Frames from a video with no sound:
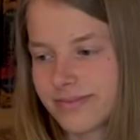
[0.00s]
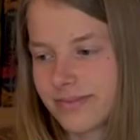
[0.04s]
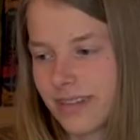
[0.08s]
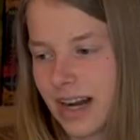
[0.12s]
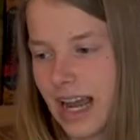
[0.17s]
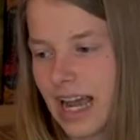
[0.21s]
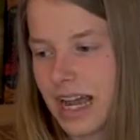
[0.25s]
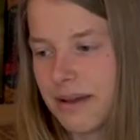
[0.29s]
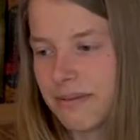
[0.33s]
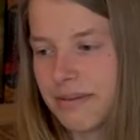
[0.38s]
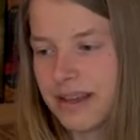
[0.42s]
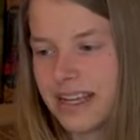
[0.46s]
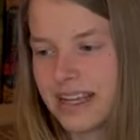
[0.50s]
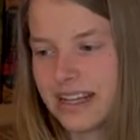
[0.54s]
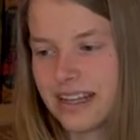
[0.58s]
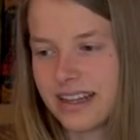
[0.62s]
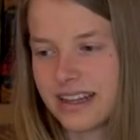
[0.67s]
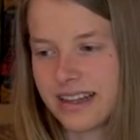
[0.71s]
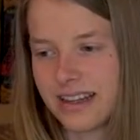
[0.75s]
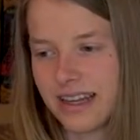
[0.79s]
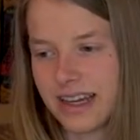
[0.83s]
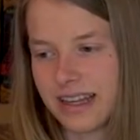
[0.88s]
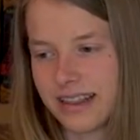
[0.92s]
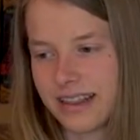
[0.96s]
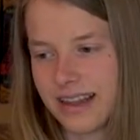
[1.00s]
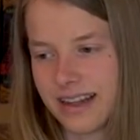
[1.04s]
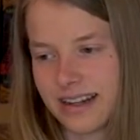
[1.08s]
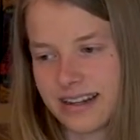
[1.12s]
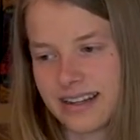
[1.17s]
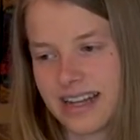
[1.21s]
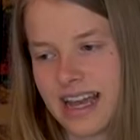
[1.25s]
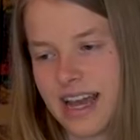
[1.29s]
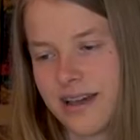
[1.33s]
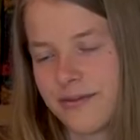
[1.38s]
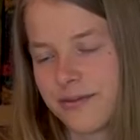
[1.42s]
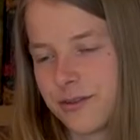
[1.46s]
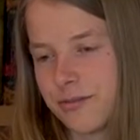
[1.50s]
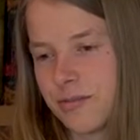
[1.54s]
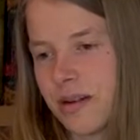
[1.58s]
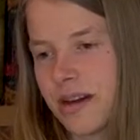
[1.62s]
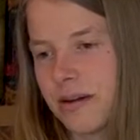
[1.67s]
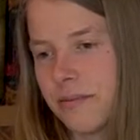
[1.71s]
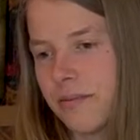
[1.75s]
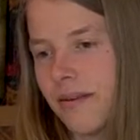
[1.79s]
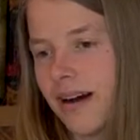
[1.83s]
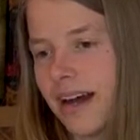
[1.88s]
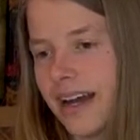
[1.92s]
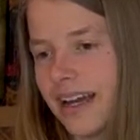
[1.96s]
mean, that came to my
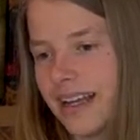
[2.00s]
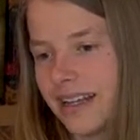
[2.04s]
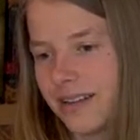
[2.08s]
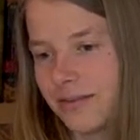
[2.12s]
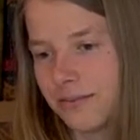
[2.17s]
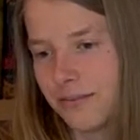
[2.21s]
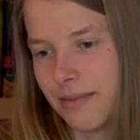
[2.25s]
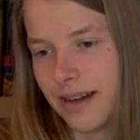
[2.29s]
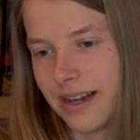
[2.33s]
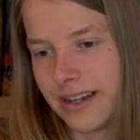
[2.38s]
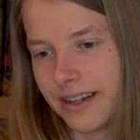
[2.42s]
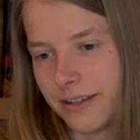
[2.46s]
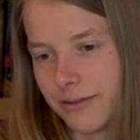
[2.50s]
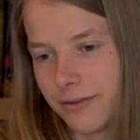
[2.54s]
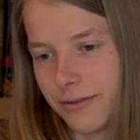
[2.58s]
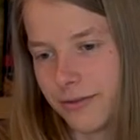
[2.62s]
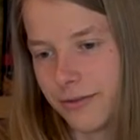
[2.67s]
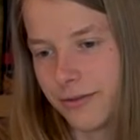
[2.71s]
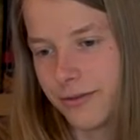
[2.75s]
mind might have